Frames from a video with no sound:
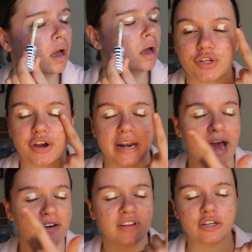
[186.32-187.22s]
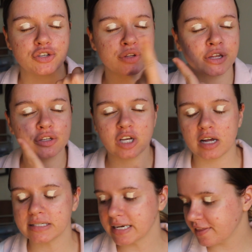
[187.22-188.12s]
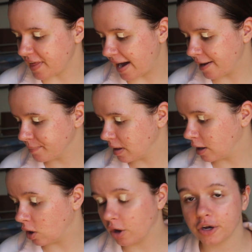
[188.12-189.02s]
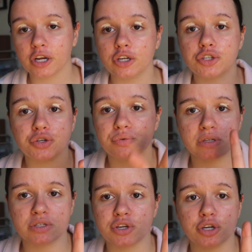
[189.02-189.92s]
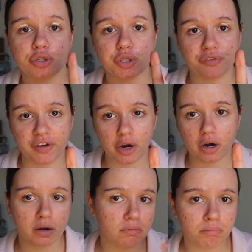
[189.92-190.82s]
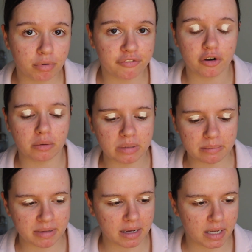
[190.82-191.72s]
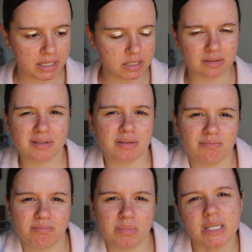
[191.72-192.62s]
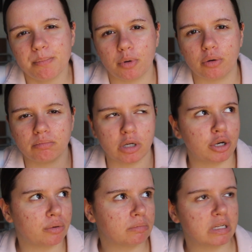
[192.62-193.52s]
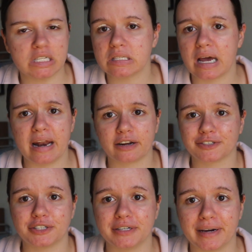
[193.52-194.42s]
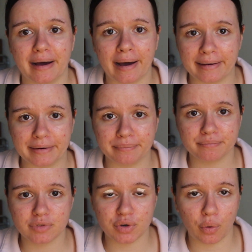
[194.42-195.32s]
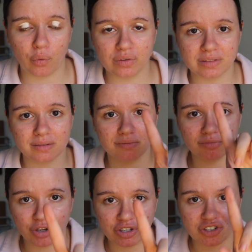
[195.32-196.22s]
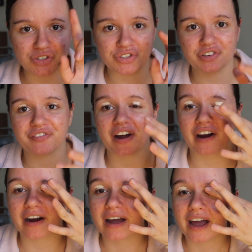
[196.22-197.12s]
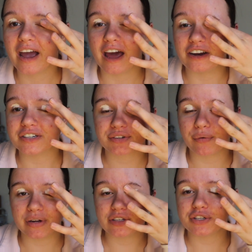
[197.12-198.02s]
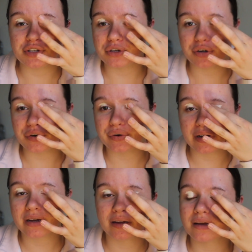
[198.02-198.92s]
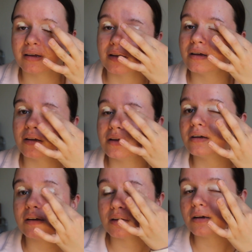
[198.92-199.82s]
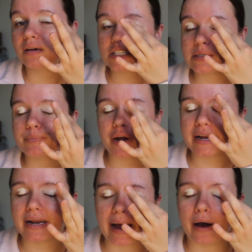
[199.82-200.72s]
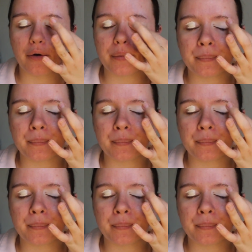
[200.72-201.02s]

So you're going to have like 2 little dots like that, and all you're going to do is you can use your finger, preferably, because it's simple. You don't need an extra item to hold. You can just use your finger, and you're just going to spread it out.